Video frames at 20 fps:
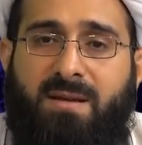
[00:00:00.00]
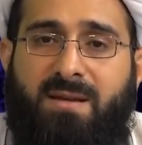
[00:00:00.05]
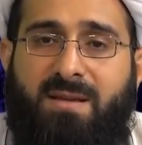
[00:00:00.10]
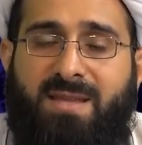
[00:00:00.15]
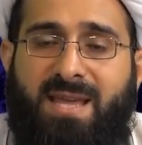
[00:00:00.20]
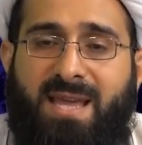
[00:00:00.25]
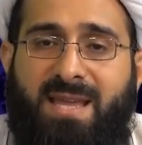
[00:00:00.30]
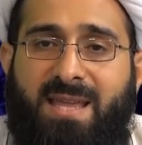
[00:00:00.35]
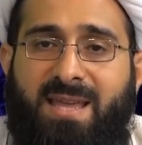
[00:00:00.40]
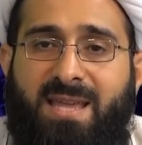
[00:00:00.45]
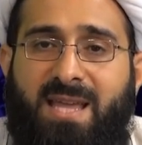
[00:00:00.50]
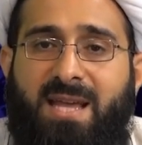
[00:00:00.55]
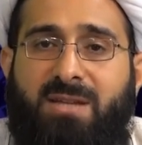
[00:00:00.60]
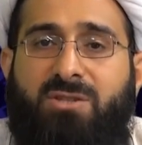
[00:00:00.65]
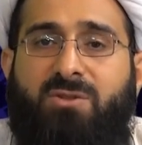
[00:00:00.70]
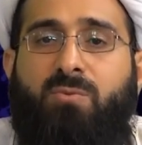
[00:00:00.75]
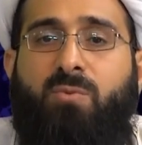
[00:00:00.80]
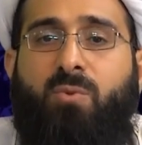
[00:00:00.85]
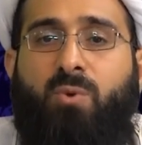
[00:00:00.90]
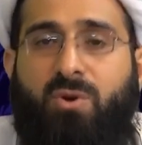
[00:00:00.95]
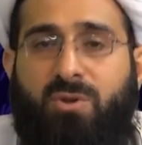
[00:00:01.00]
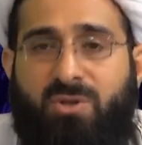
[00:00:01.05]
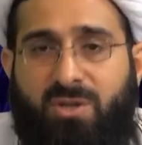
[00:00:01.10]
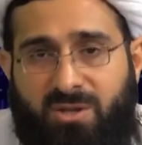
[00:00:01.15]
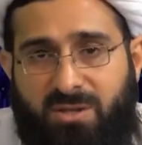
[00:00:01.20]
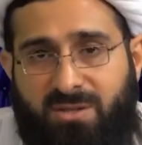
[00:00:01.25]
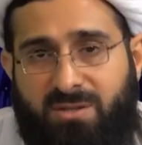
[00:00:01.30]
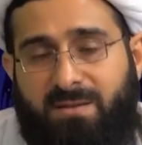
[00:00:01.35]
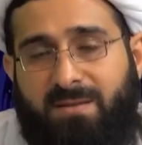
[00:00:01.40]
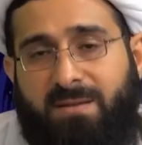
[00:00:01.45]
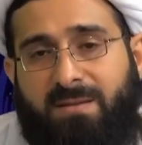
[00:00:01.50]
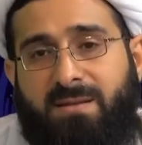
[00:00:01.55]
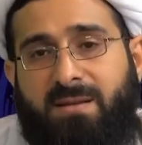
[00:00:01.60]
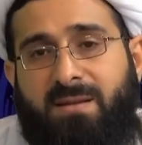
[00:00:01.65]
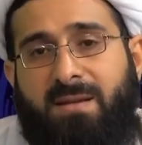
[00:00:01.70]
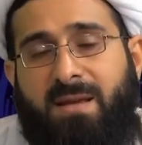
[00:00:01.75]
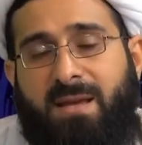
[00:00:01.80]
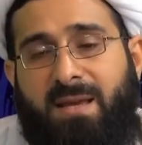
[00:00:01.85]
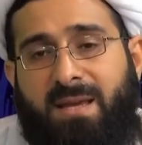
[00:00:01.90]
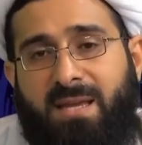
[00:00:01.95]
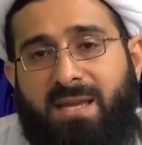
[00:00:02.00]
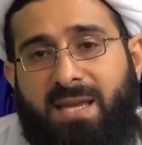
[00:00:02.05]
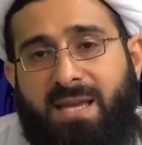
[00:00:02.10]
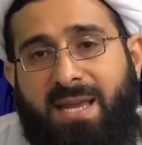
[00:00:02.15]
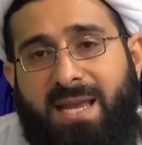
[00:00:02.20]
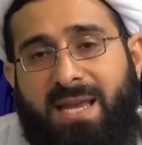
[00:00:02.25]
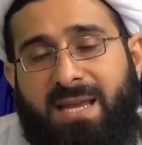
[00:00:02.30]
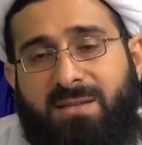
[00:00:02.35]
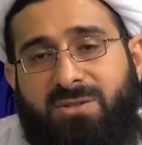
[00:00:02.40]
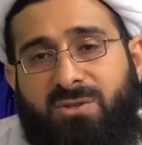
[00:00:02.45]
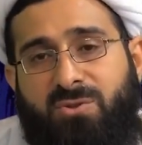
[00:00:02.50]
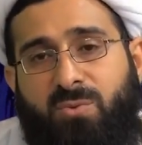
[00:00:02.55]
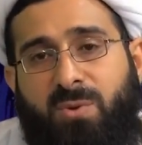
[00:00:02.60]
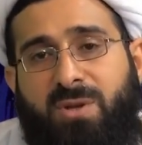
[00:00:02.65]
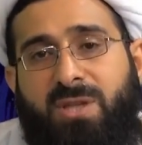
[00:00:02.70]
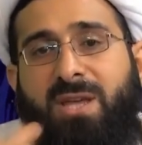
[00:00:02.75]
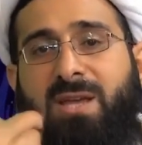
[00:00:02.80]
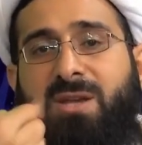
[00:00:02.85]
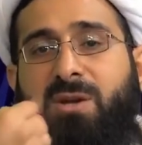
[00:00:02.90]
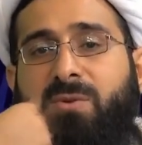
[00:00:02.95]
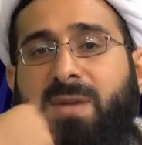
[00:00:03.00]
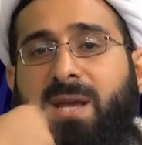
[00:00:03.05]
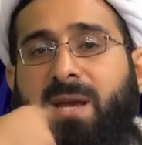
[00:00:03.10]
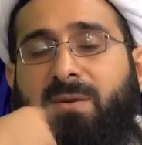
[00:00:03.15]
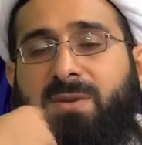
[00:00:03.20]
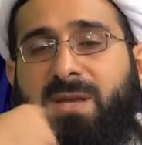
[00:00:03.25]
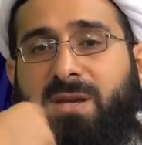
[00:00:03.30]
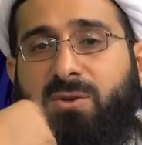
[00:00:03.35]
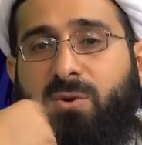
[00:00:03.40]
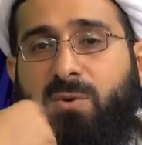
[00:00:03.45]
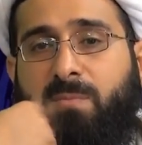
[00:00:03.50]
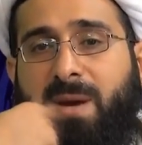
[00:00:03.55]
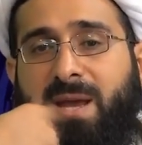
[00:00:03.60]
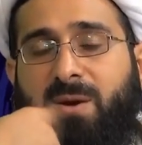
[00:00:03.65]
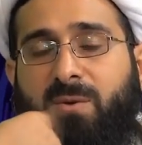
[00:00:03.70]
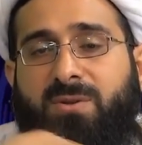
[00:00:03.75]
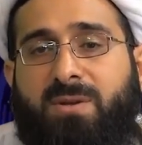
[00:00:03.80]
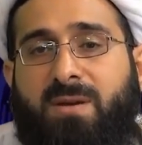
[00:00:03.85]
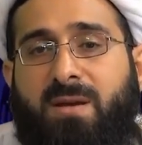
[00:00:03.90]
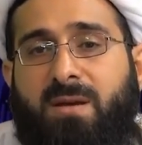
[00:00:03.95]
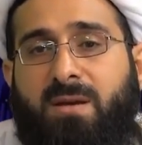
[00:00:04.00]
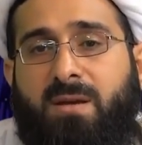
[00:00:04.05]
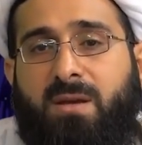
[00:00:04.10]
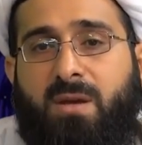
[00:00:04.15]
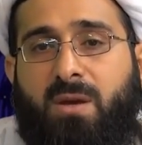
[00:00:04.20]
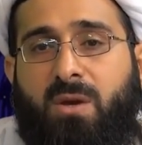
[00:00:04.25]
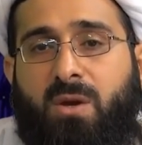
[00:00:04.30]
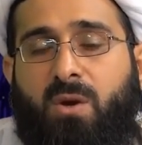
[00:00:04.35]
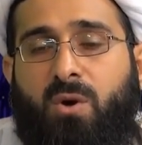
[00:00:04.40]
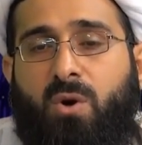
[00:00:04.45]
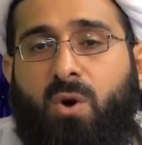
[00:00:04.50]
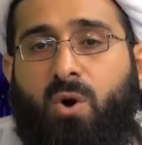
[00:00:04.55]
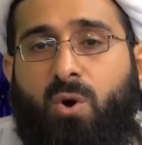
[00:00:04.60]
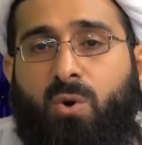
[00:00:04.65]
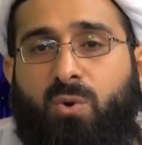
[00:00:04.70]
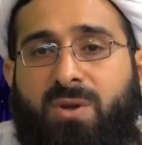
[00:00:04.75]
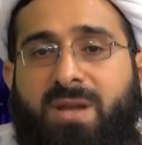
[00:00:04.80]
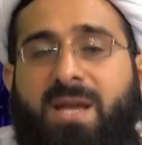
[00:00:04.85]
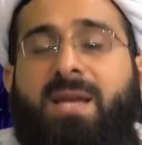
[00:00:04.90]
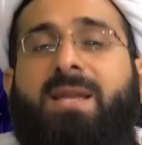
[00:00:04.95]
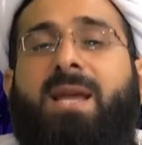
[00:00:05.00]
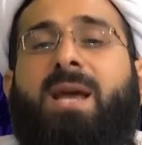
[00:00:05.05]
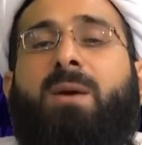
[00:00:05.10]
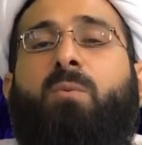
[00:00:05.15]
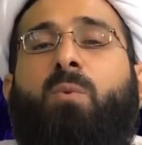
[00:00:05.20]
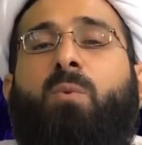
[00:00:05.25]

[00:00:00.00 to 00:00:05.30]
take a glass of water and swish it around in your mouth, holding that